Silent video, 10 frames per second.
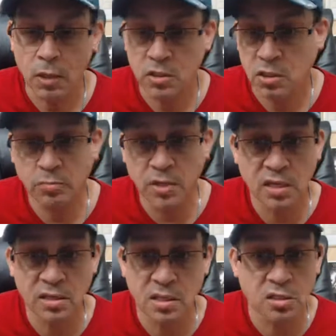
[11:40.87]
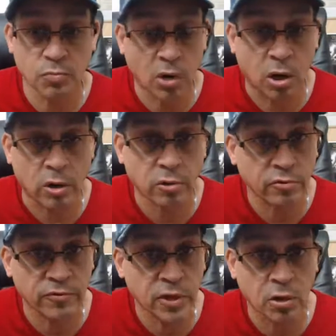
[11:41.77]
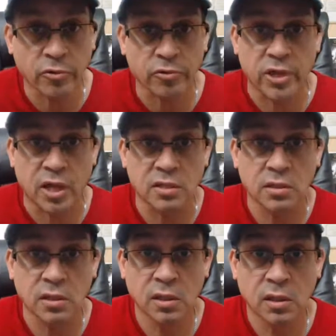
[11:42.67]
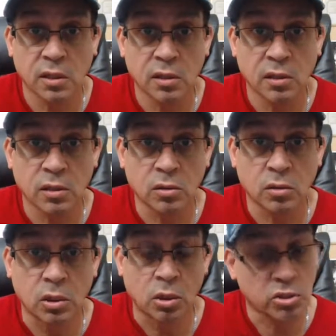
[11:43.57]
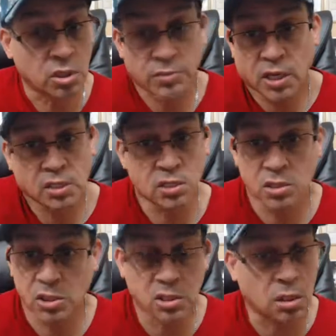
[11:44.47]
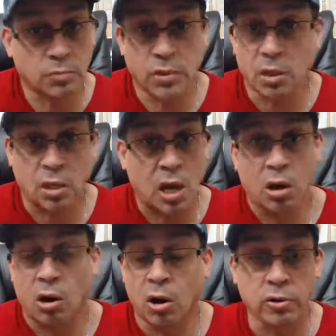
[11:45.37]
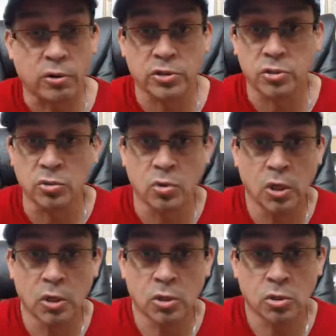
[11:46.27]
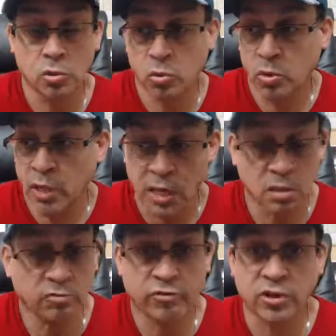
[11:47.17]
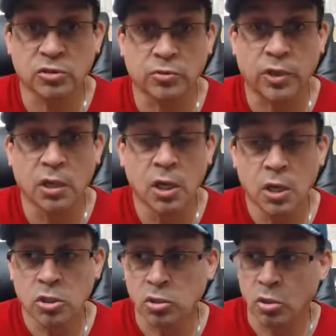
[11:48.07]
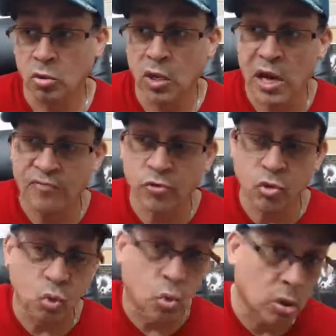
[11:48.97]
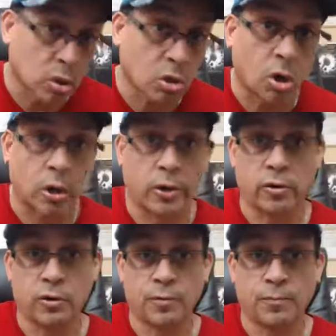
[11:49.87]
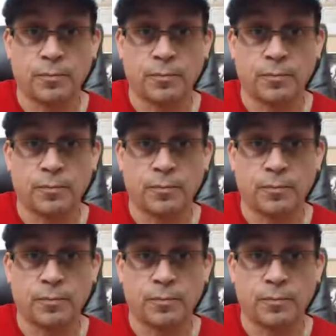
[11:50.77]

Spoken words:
Some days it's harder than other days. You know, some days it's just going to be a lot harder to gain the victory. So you have to work harder.